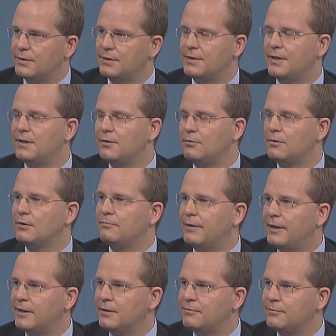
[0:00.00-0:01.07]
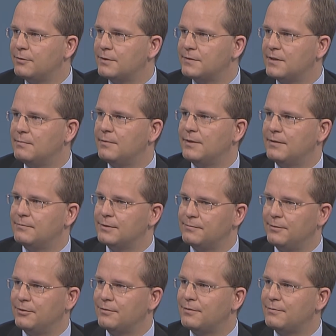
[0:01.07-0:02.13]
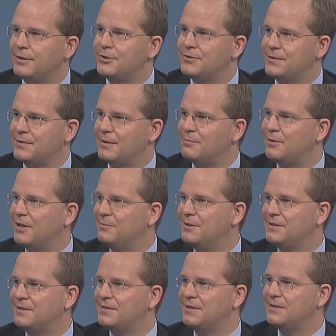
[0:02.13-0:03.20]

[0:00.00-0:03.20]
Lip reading: Take a look at Wellington, for example. That was one of the regions that the Prime Minister